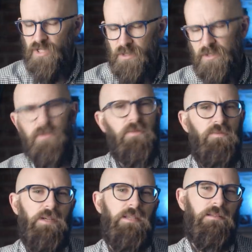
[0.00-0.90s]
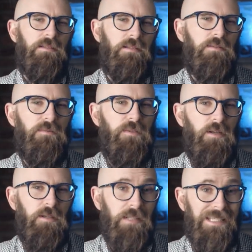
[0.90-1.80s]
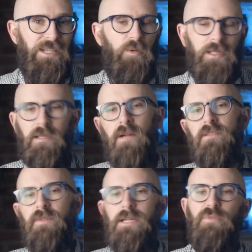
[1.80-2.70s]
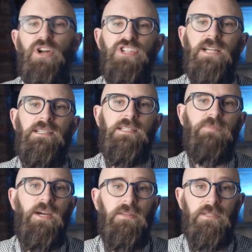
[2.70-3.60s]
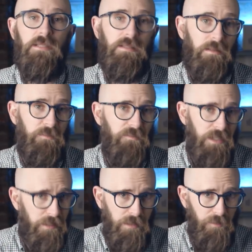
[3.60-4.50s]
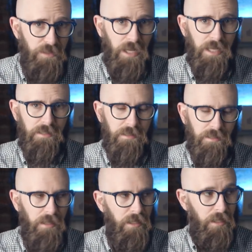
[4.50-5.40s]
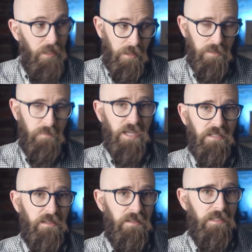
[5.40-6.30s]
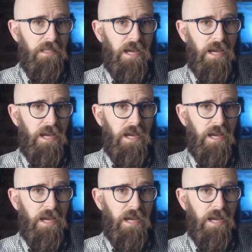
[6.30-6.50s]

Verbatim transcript: Churchill's reasons for continuing the Cultivator project in spite of its obvious obsolescence are debated to this